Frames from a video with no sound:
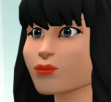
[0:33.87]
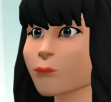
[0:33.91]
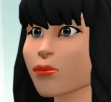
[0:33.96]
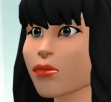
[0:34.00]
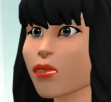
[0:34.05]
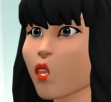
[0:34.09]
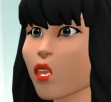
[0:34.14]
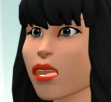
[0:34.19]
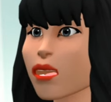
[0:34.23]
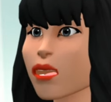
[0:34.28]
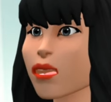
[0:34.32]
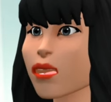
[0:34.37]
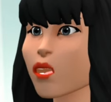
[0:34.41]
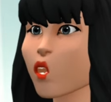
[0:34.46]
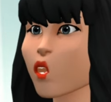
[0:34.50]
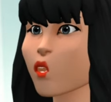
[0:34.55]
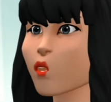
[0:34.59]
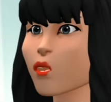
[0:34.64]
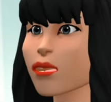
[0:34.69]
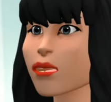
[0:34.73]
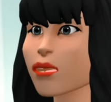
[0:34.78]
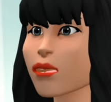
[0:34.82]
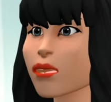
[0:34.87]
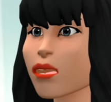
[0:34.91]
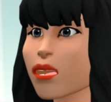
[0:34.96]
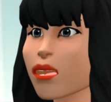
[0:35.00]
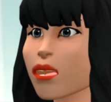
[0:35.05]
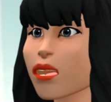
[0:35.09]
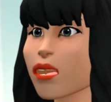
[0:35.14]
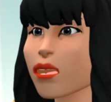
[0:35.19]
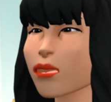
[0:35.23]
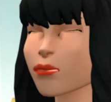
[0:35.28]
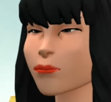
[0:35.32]
And what is your
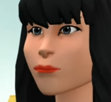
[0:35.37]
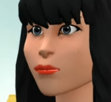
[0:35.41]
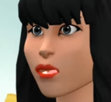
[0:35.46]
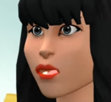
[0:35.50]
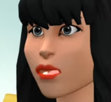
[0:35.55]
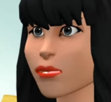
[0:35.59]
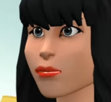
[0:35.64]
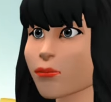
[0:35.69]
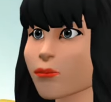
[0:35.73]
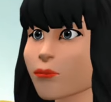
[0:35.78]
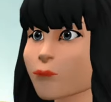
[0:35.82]
candidate number?